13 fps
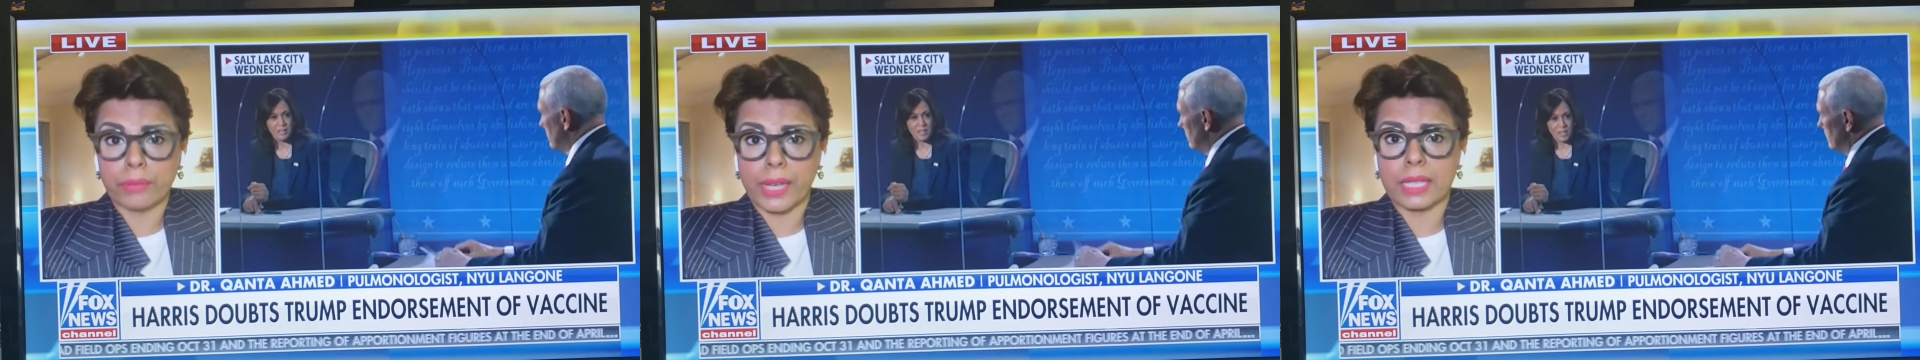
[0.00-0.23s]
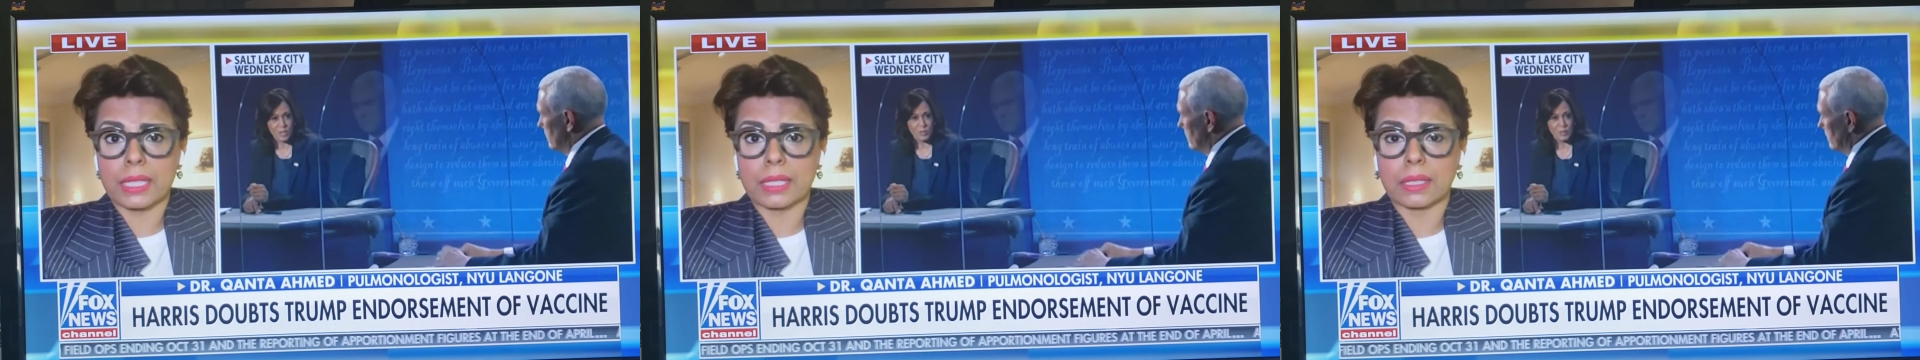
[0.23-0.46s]

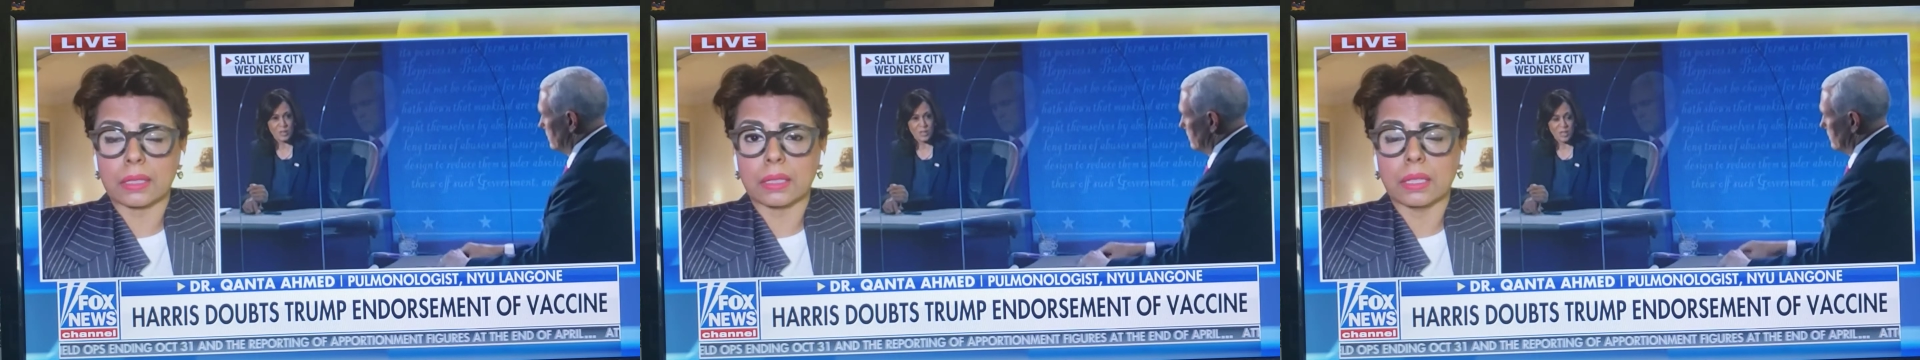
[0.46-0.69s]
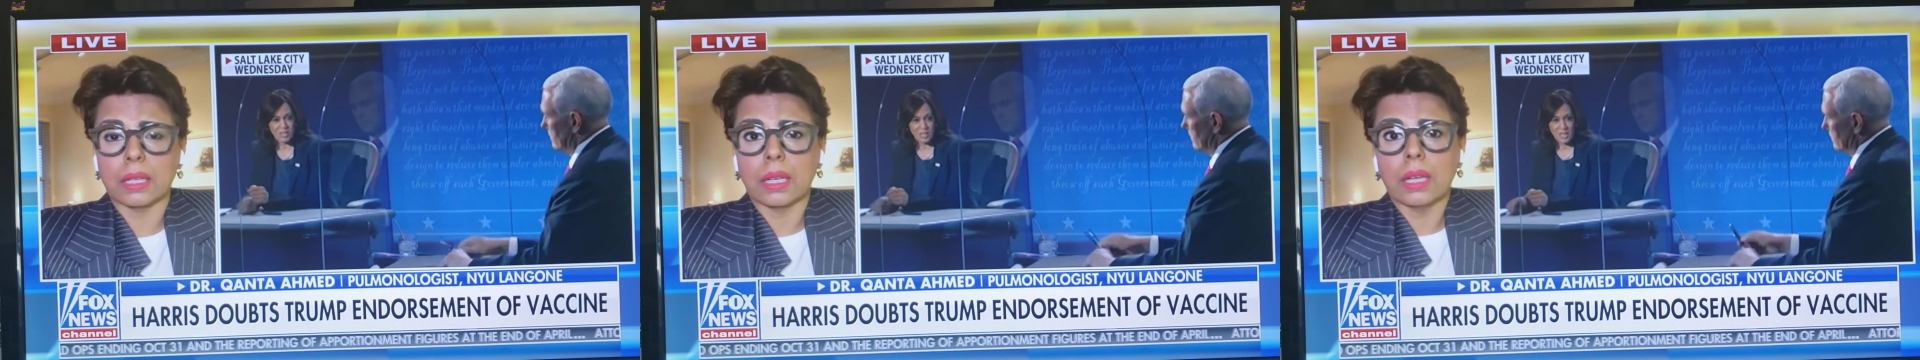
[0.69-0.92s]
vaccine.
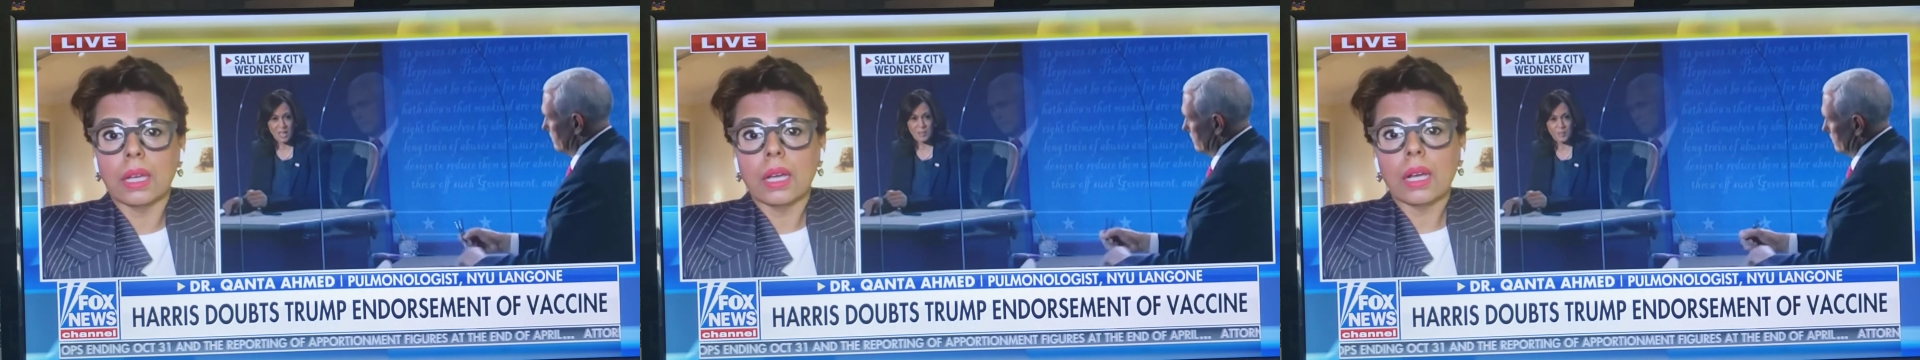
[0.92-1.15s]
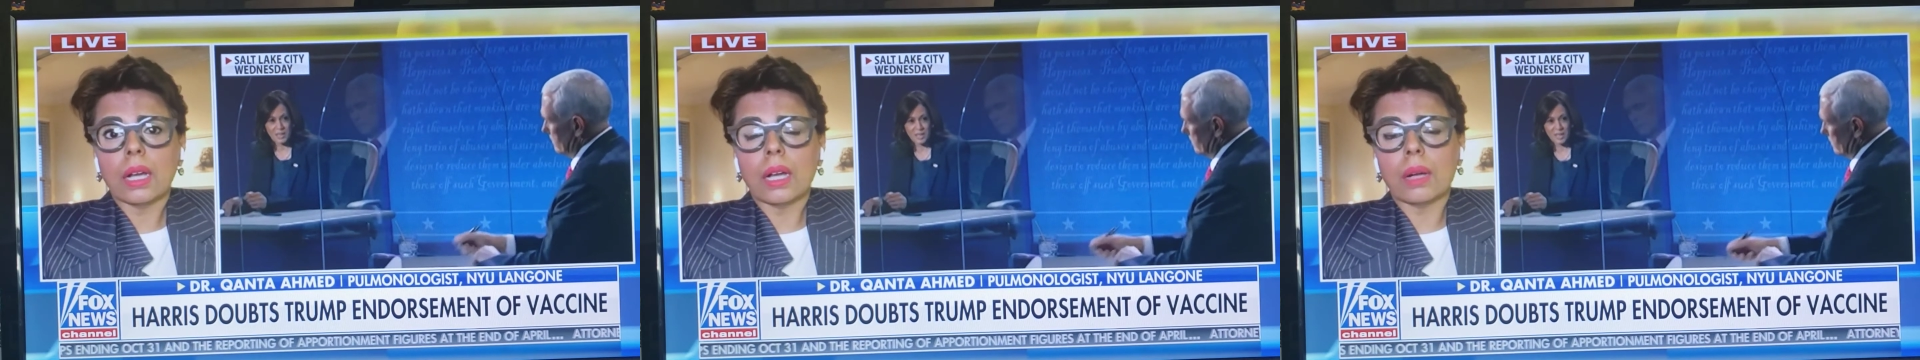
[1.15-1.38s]

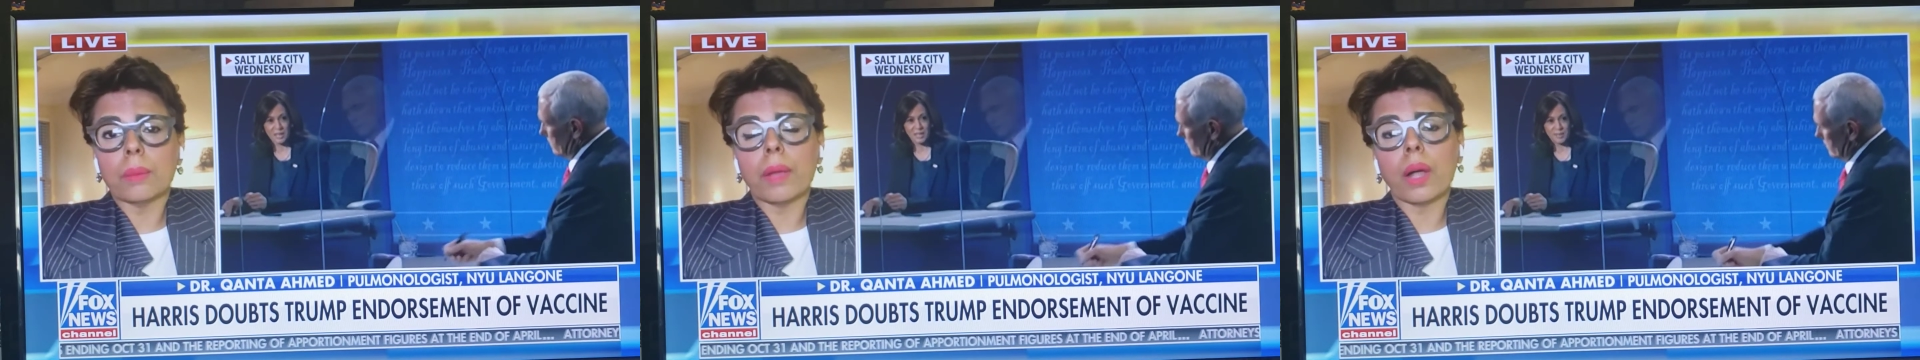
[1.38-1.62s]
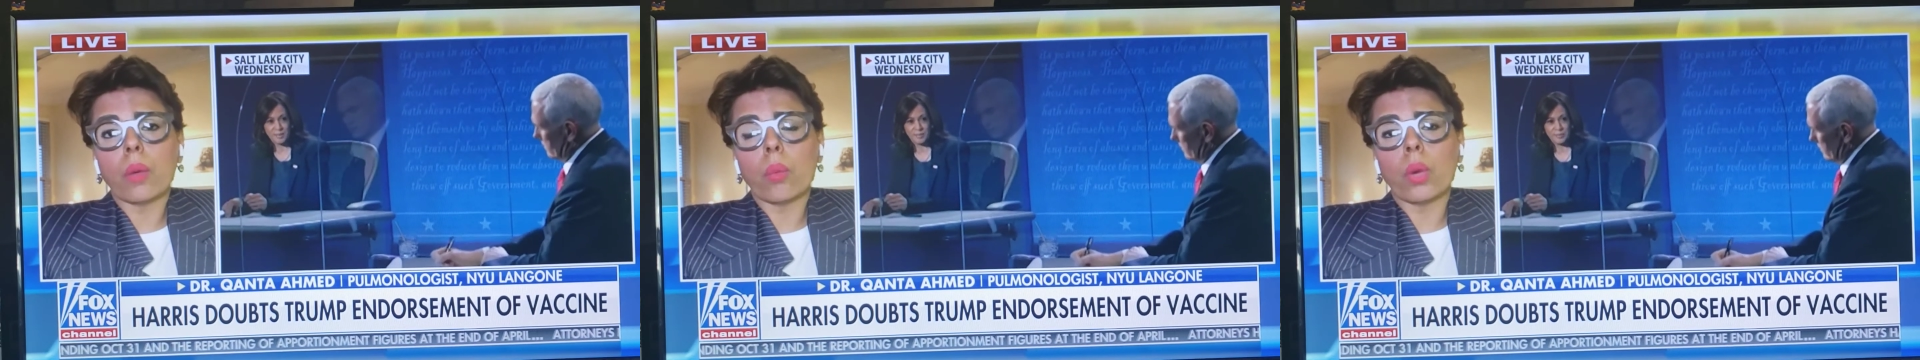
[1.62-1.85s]

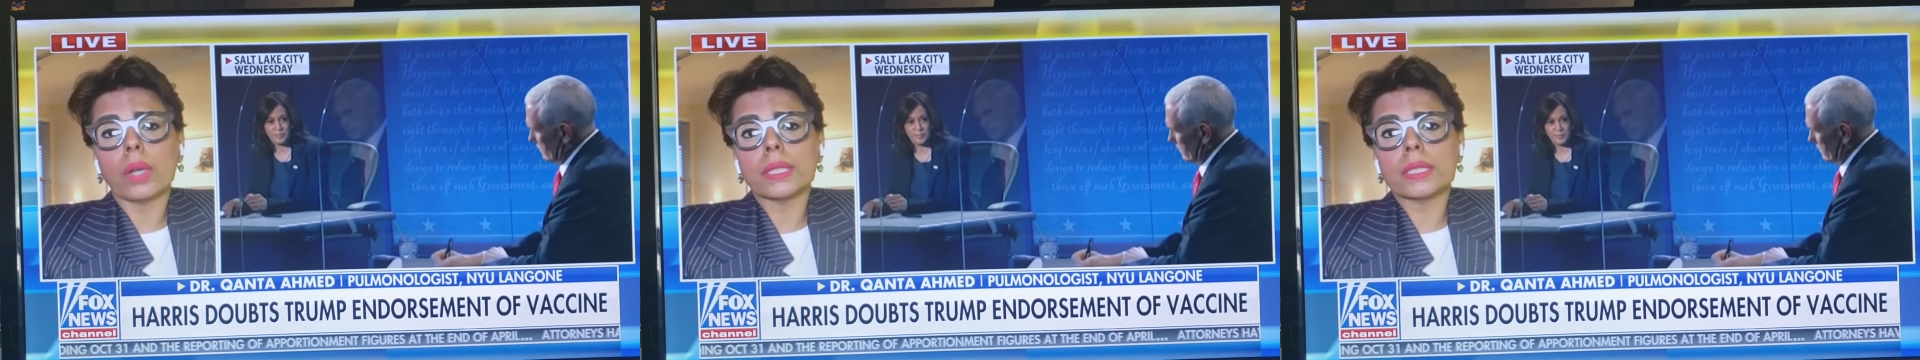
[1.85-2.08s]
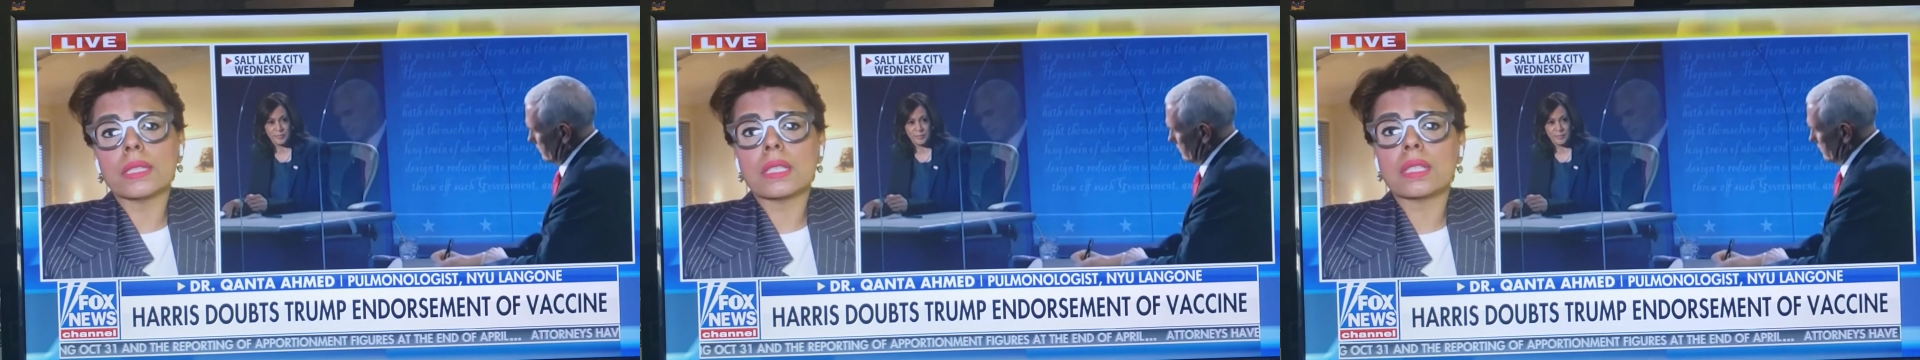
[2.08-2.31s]

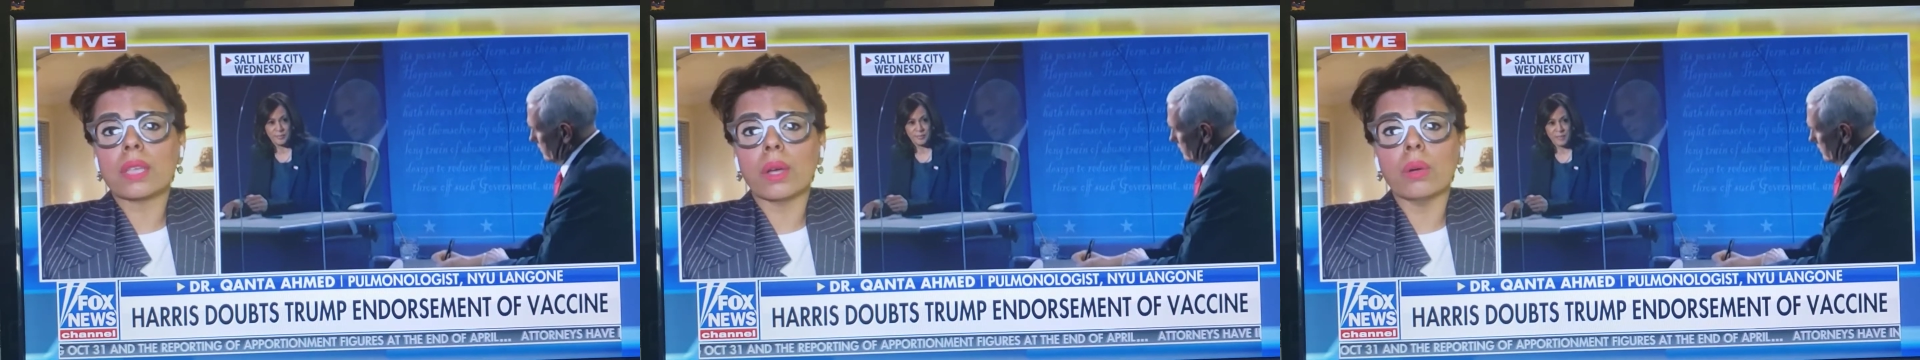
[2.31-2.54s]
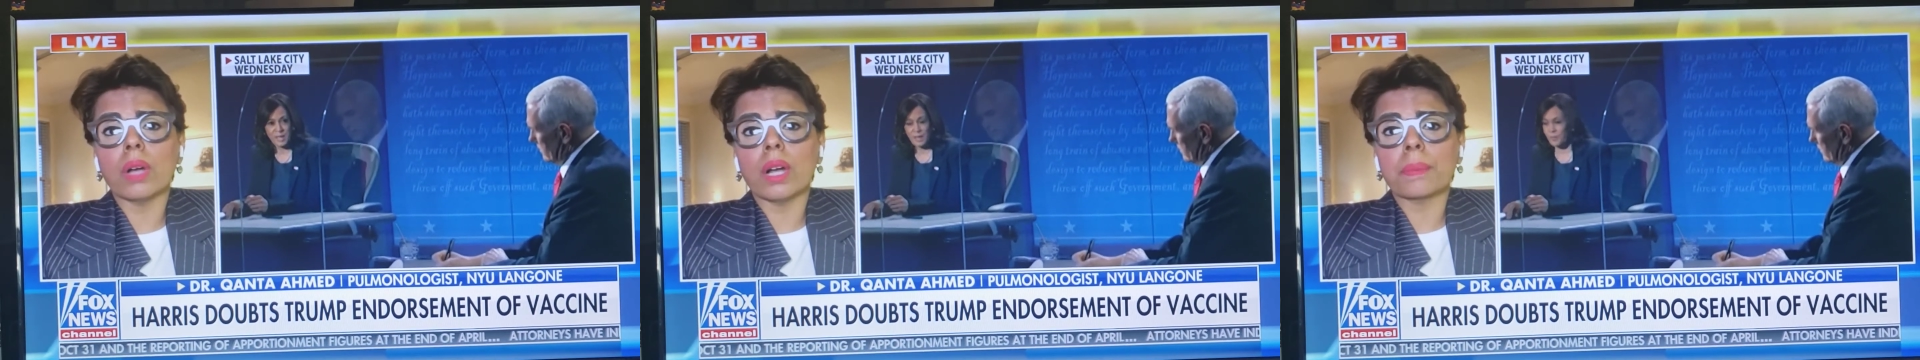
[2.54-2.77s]
What is
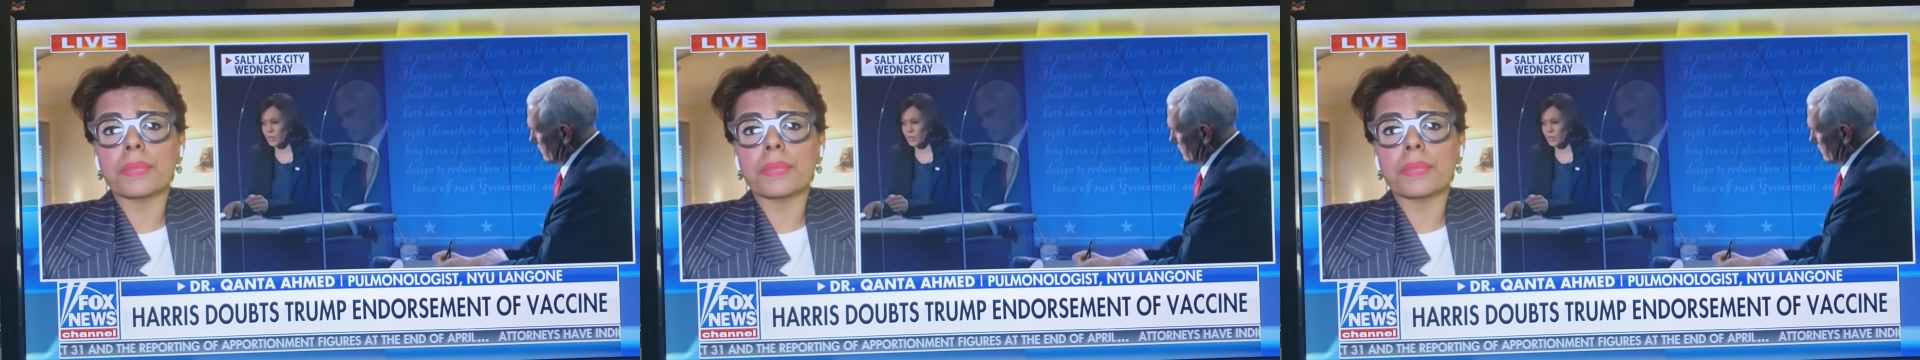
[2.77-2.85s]
so